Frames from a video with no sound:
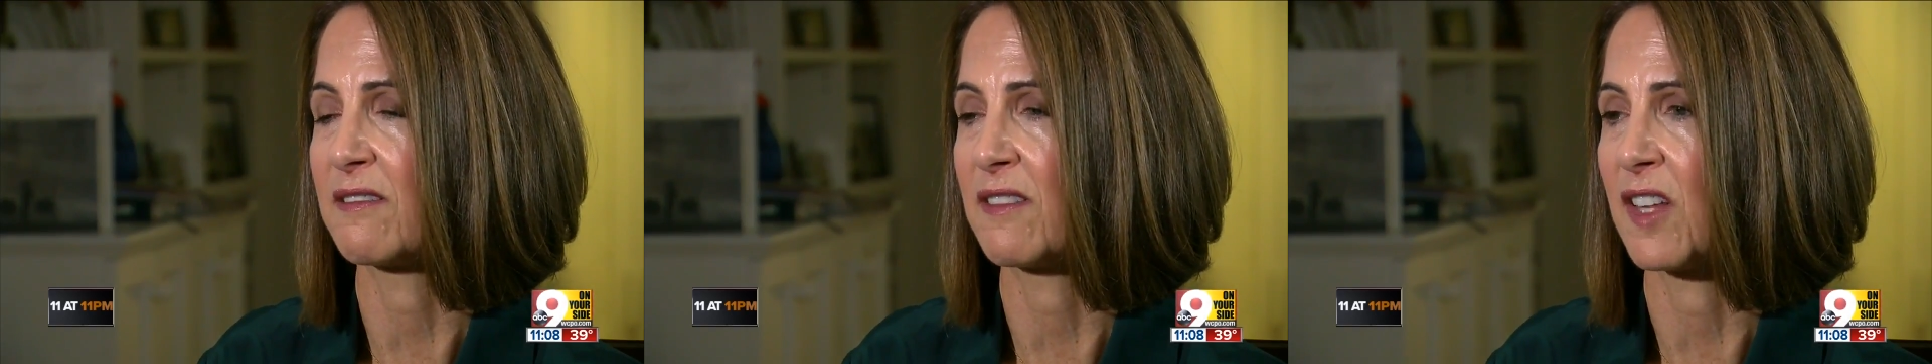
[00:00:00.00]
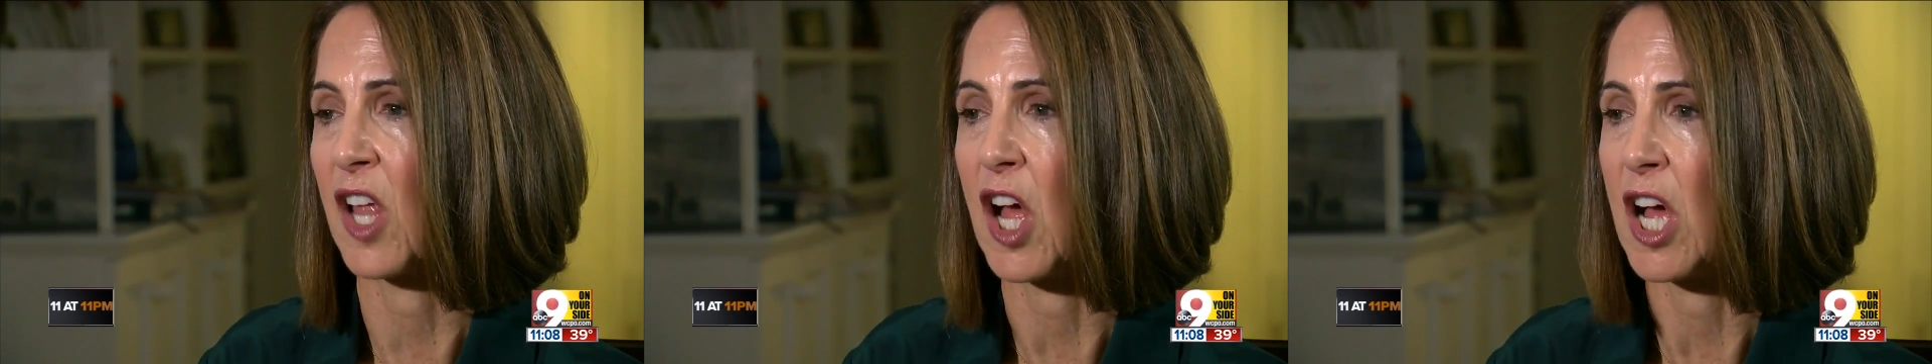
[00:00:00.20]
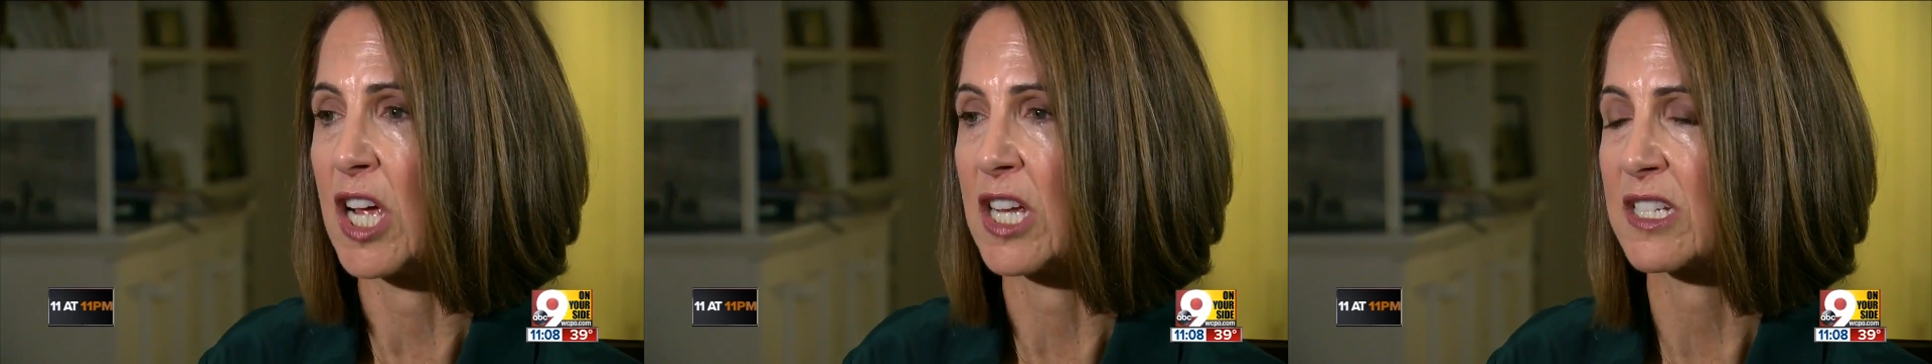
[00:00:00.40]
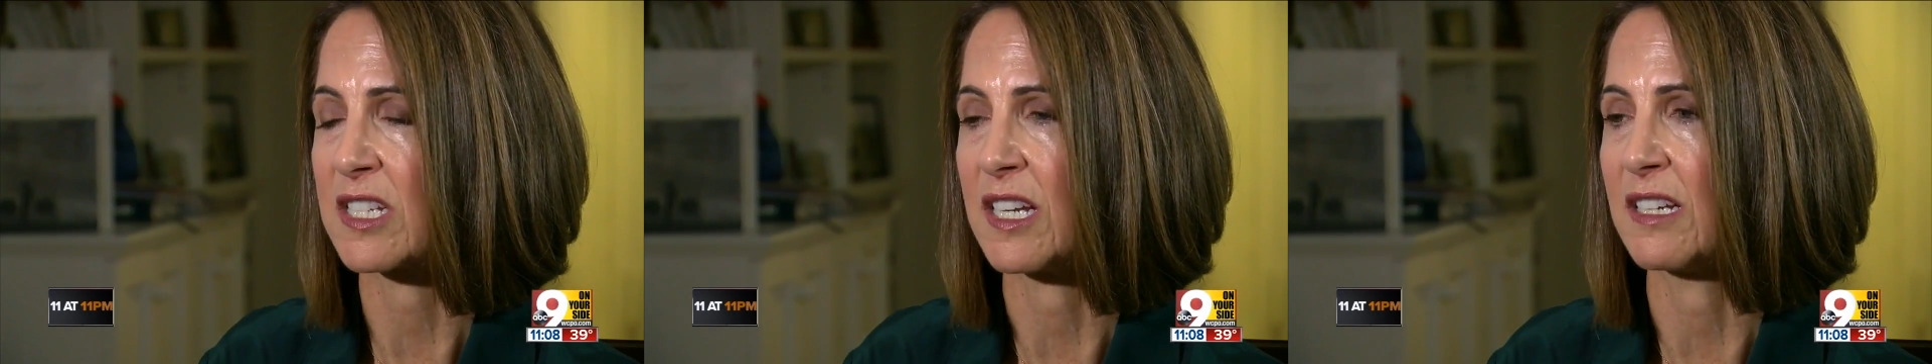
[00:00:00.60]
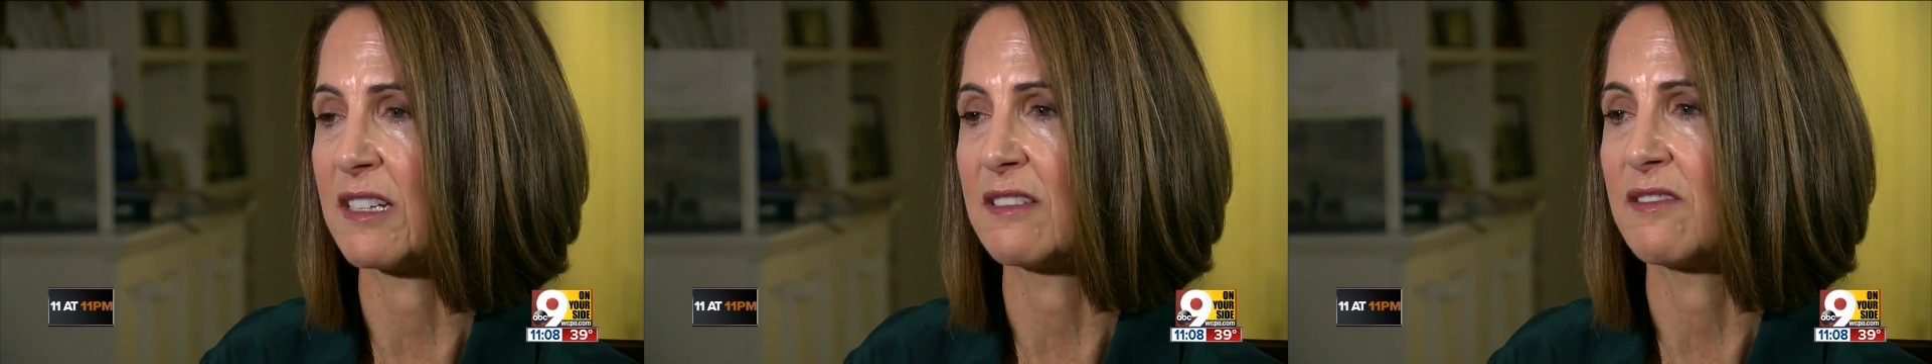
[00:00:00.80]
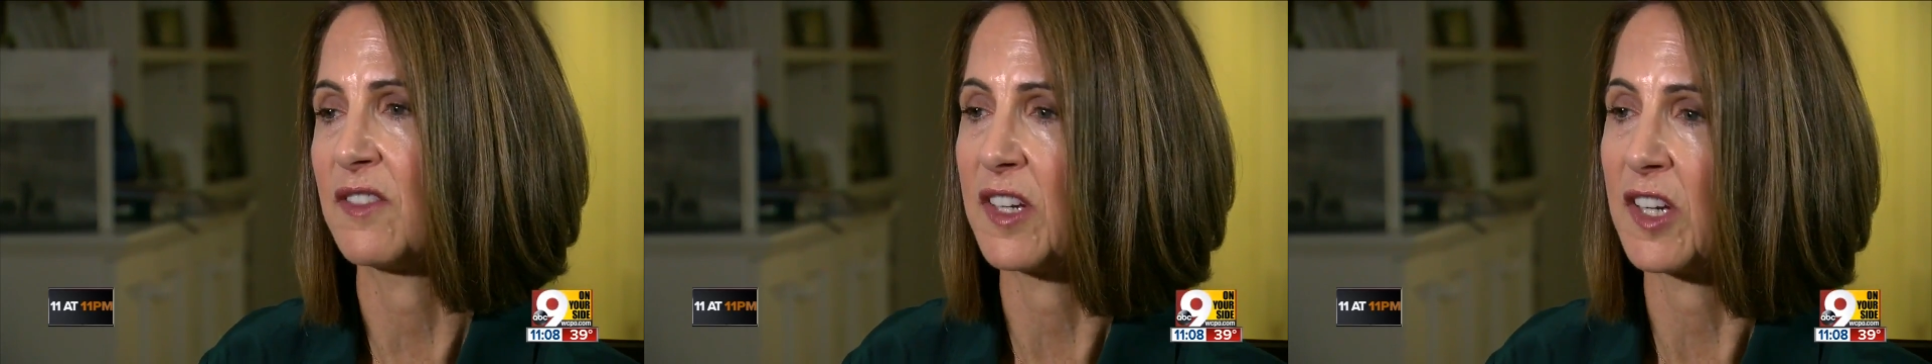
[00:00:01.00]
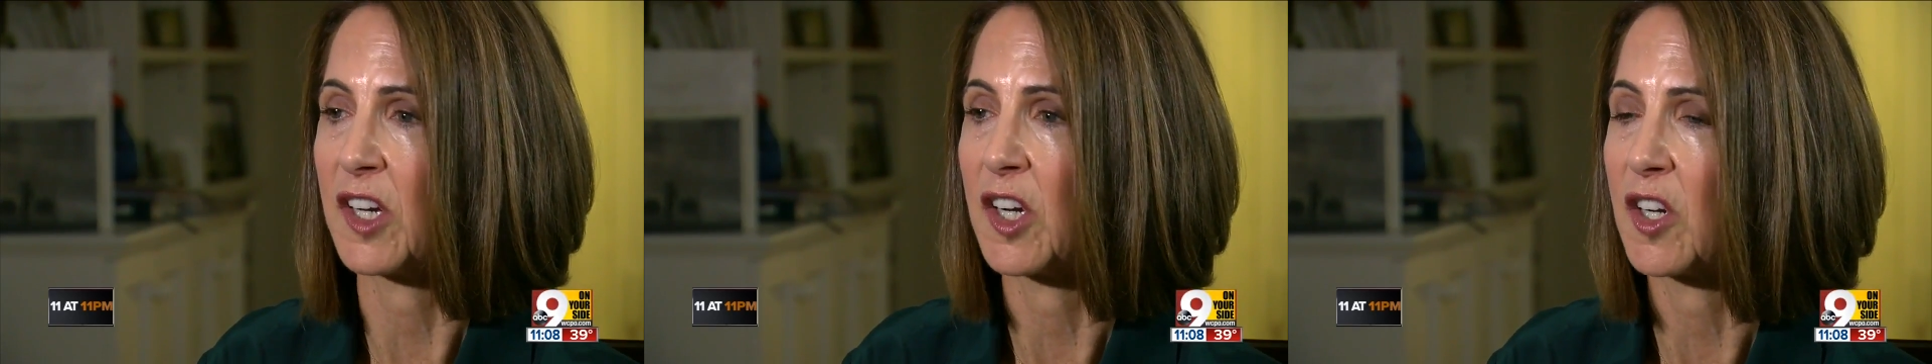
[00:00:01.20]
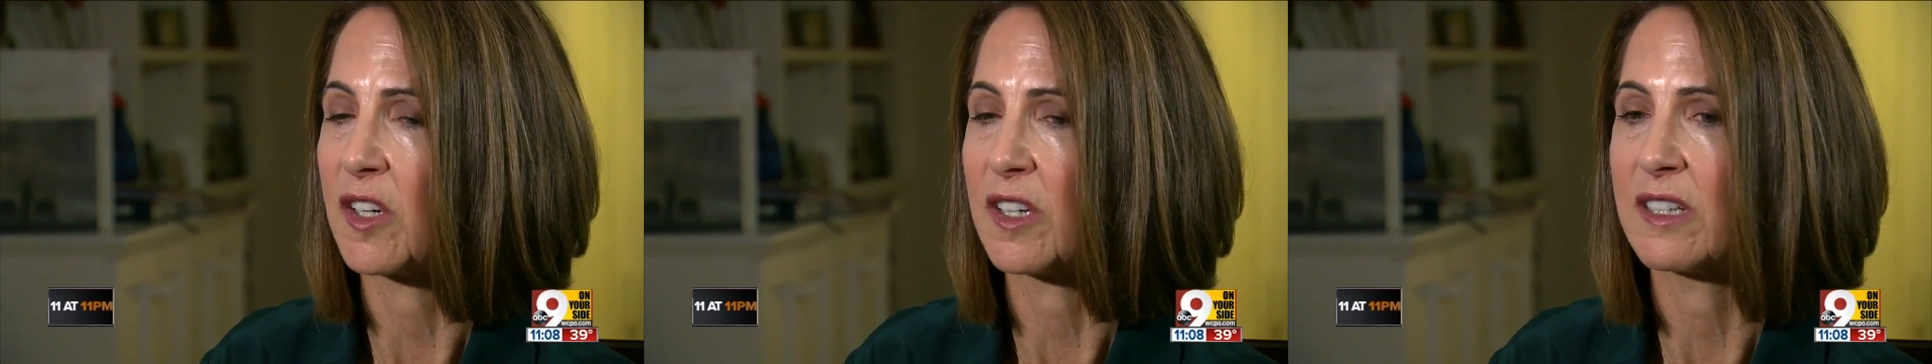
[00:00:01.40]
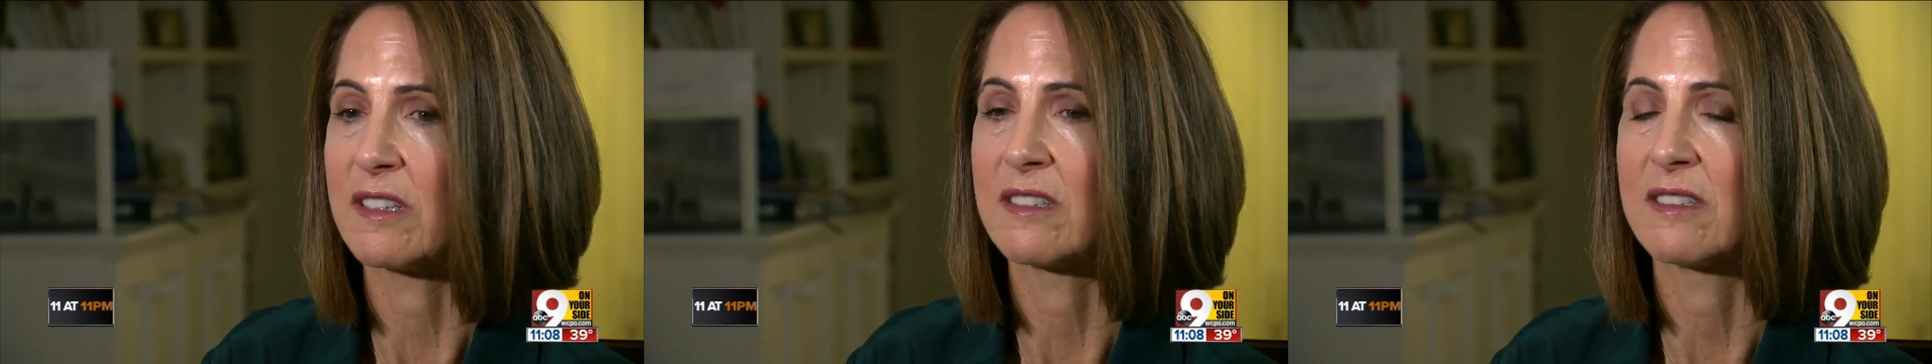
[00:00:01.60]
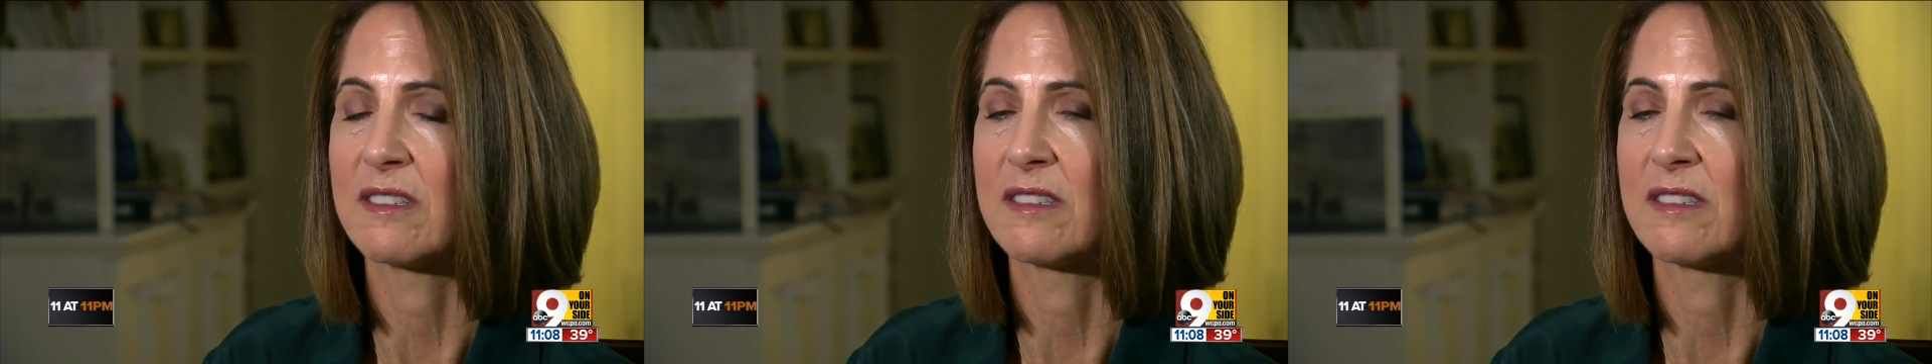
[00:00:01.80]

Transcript: loss and fear and